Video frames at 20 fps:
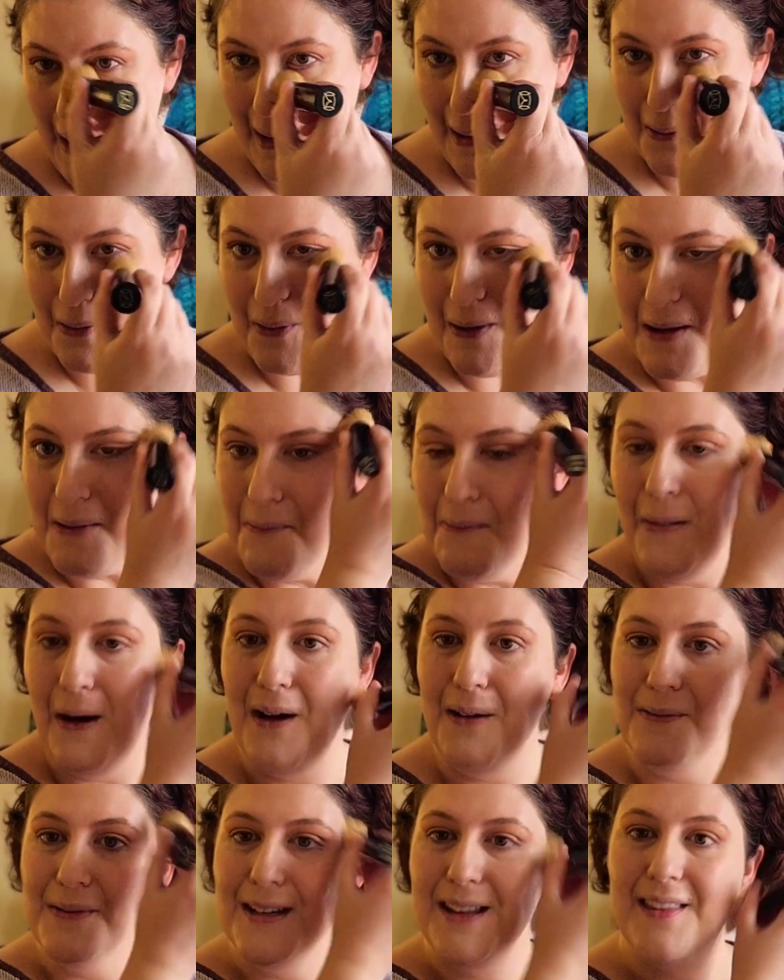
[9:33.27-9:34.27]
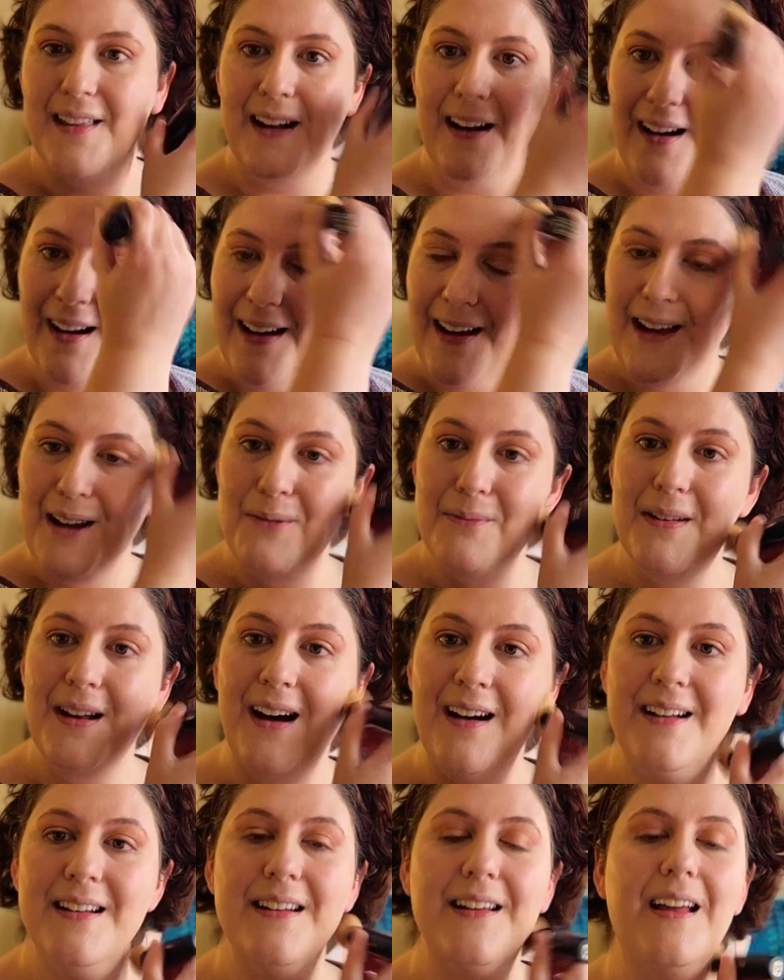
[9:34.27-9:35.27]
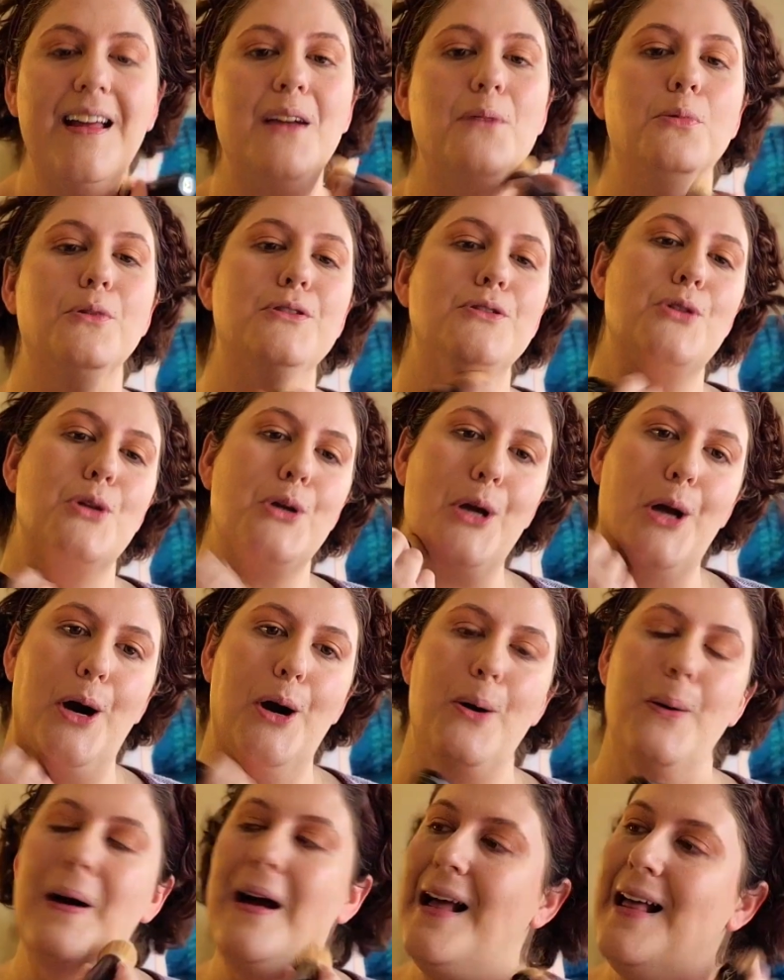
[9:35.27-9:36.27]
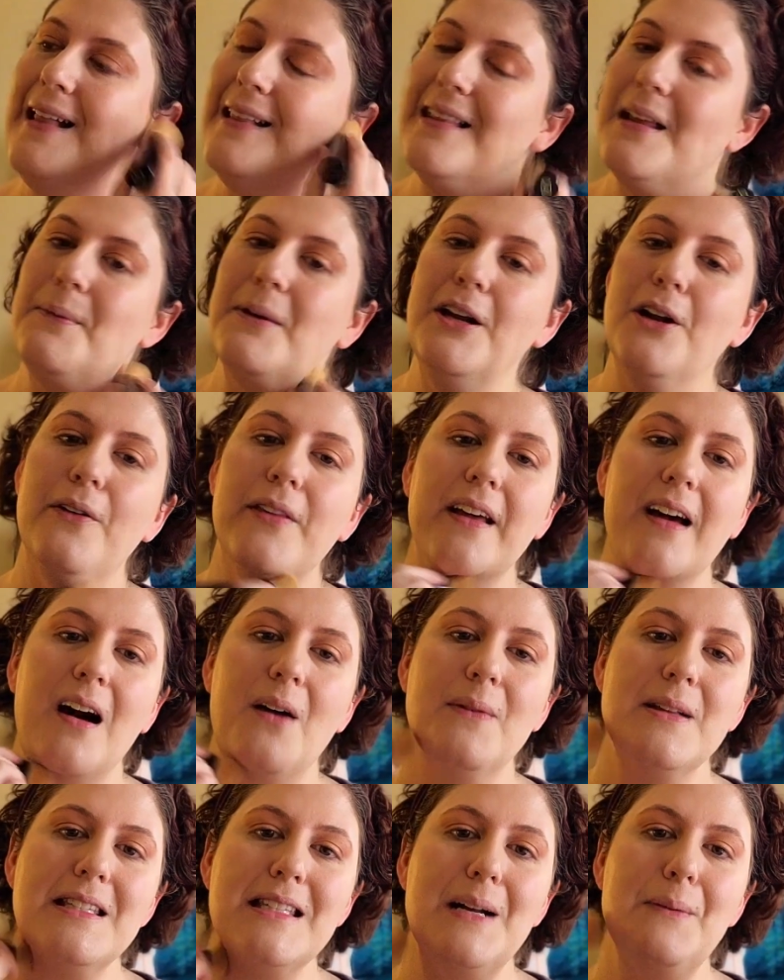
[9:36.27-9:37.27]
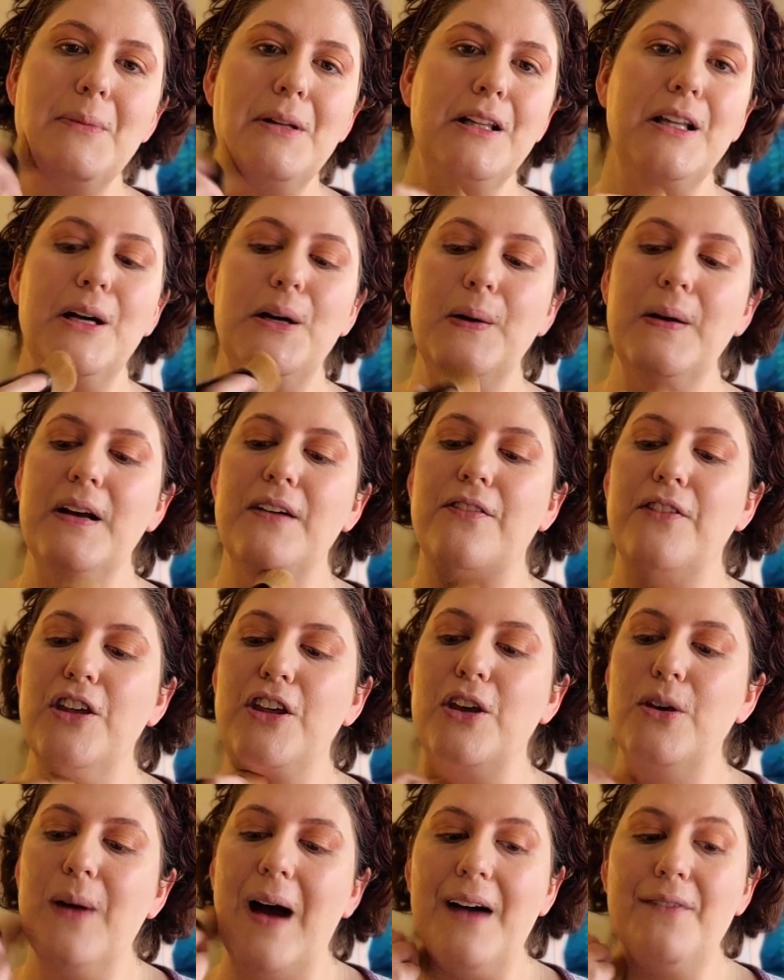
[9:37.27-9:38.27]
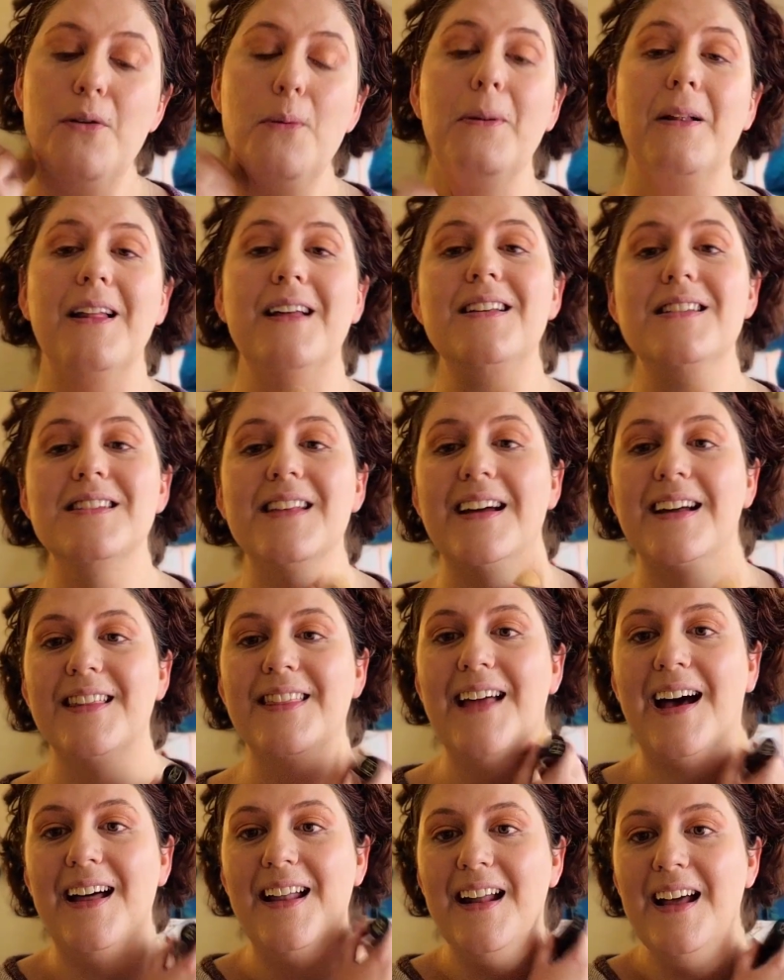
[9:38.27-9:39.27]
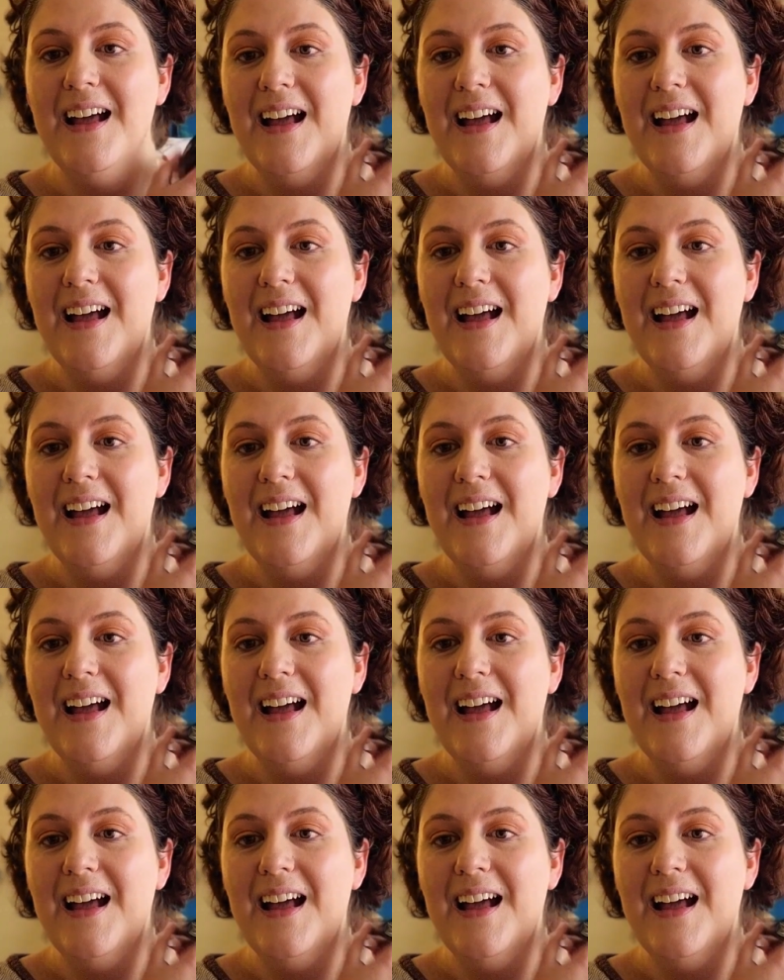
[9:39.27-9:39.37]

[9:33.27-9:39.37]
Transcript: I'm quite bummed that I am not able to go. Let me know in the comments down below if you have a place like that